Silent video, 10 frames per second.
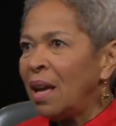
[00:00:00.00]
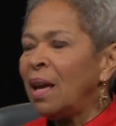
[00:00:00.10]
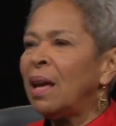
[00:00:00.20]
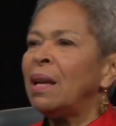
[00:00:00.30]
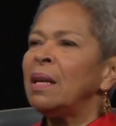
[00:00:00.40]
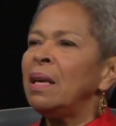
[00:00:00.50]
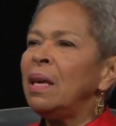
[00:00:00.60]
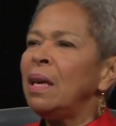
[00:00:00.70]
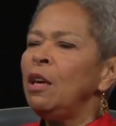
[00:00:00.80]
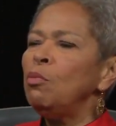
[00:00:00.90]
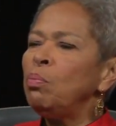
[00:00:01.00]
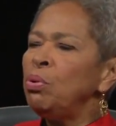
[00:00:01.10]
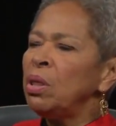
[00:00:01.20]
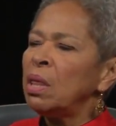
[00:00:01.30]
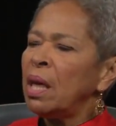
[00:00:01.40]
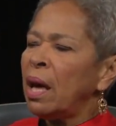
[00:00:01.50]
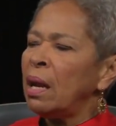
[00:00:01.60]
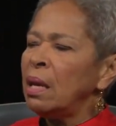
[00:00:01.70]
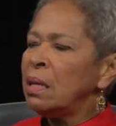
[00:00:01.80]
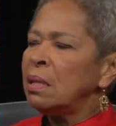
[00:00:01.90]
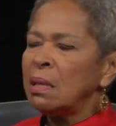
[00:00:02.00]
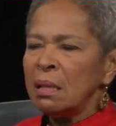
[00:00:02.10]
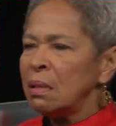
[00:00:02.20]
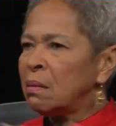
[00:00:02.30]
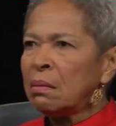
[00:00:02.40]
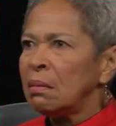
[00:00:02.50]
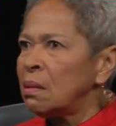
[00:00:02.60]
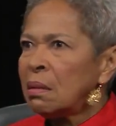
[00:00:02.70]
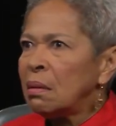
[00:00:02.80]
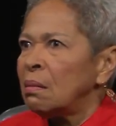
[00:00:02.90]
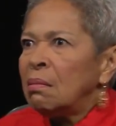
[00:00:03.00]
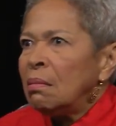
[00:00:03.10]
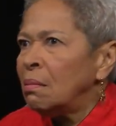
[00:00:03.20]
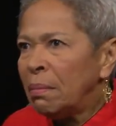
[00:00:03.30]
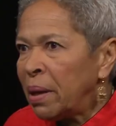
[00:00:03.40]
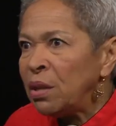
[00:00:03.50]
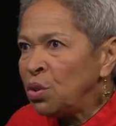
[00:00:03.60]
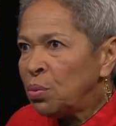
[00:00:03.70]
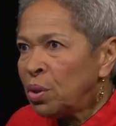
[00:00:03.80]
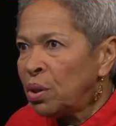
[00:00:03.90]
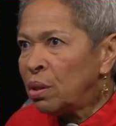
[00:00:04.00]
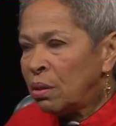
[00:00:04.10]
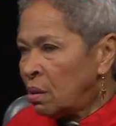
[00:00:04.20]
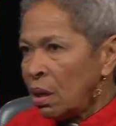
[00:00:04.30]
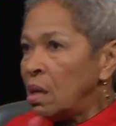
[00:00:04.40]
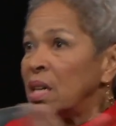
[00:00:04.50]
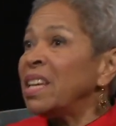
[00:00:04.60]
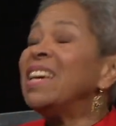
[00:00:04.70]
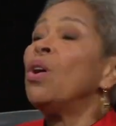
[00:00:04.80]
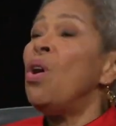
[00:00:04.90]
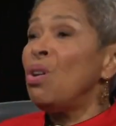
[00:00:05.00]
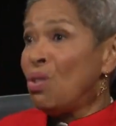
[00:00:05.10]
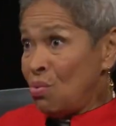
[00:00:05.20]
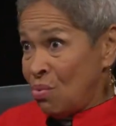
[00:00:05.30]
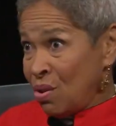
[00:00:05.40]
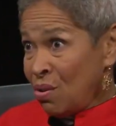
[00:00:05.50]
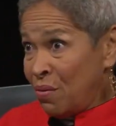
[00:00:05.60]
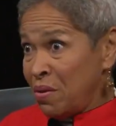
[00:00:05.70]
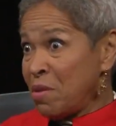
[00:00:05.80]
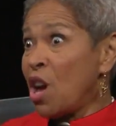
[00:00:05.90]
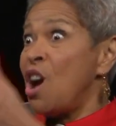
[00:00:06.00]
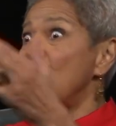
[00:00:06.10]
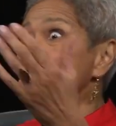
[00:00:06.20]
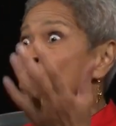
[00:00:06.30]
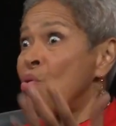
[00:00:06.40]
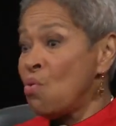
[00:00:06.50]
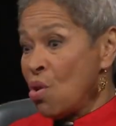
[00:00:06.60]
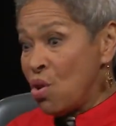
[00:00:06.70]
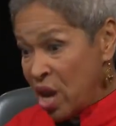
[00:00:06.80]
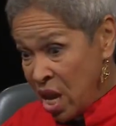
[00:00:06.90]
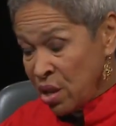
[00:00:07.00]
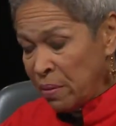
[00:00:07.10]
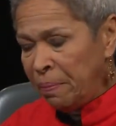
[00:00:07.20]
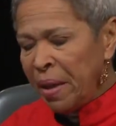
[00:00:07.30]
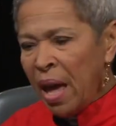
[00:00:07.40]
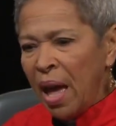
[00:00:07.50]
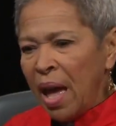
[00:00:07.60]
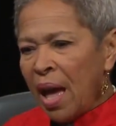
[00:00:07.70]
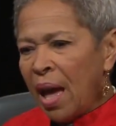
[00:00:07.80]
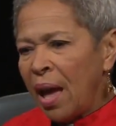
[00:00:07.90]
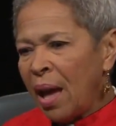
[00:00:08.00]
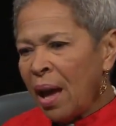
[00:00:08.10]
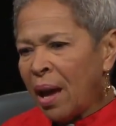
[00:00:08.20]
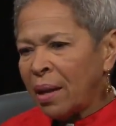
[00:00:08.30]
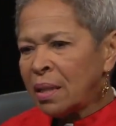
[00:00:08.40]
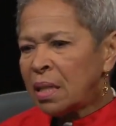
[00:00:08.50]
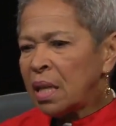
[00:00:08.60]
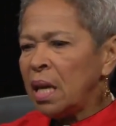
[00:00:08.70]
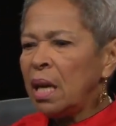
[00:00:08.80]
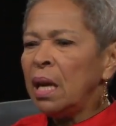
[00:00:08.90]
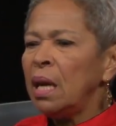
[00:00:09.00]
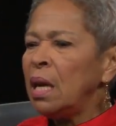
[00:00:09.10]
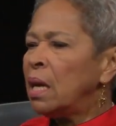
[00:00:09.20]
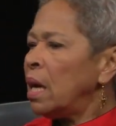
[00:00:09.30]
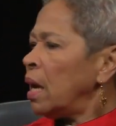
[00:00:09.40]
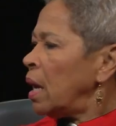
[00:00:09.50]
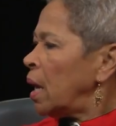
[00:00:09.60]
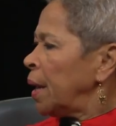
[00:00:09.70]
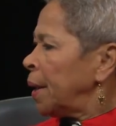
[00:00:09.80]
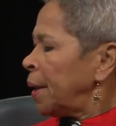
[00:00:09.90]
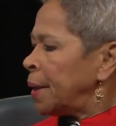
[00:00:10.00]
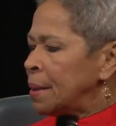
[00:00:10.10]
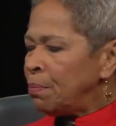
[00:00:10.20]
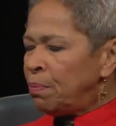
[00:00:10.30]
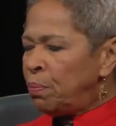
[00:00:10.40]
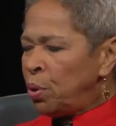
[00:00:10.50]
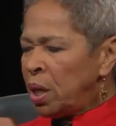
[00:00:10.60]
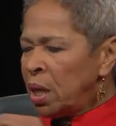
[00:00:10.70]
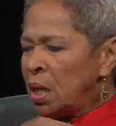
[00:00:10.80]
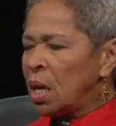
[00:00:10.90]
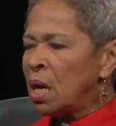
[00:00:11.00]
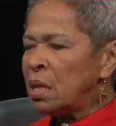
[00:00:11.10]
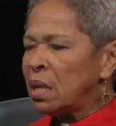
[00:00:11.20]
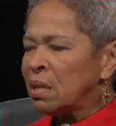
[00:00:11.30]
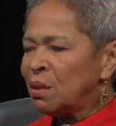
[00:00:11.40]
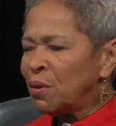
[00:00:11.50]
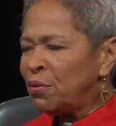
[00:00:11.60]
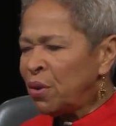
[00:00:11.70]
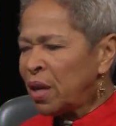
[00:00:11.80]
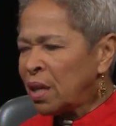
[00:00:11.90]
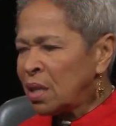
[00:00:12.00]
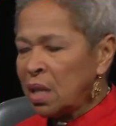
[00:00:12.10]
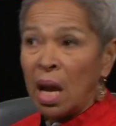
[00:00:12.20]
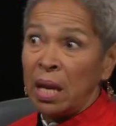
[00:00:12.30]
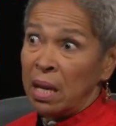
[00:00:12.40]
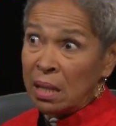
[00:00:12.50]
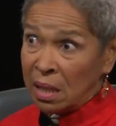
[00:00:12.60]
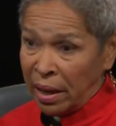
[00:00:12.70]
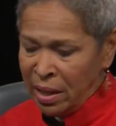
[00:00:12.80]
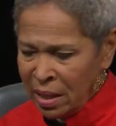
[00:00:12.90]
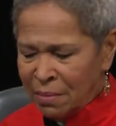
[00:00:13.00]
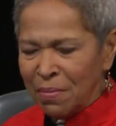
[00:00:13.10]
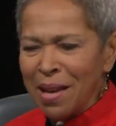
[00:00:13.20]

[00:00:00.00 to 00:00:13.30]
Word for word: And he put that, he said, this is a, this is a, a Bantu word, a, a, a Kikongo word from the Congo Kingdom. Mm-hmm. And he uh, put it in the context of a phrase that I can't cite,